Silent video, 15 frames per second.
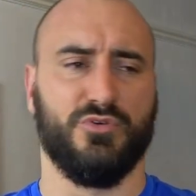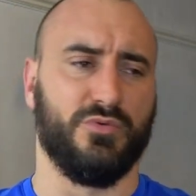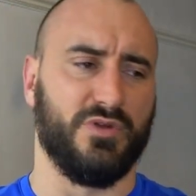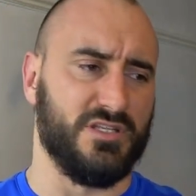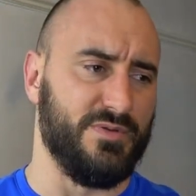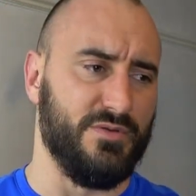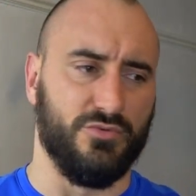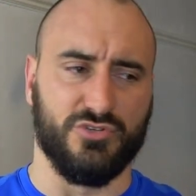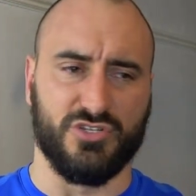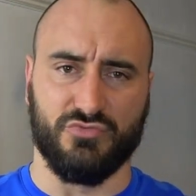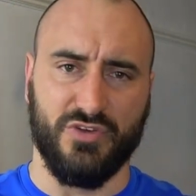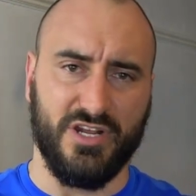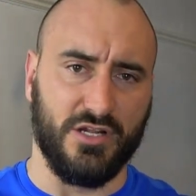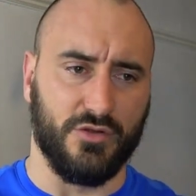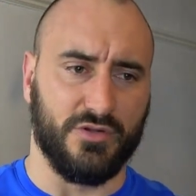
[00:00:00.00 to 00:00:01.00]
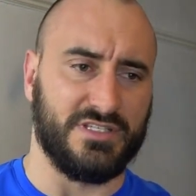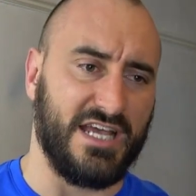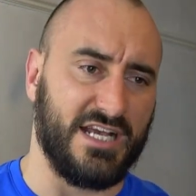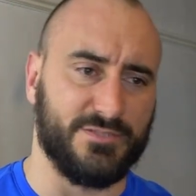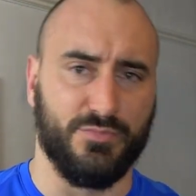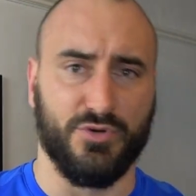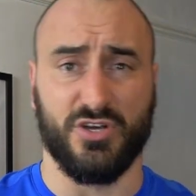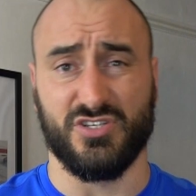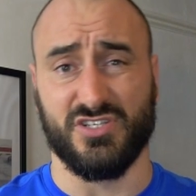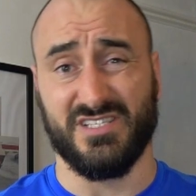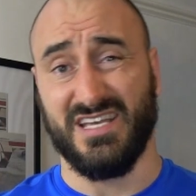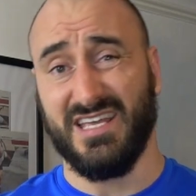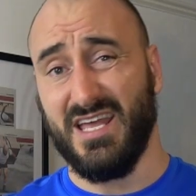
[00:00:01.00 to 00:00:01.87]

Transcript: not one of these people who just read a load of textbooks and say,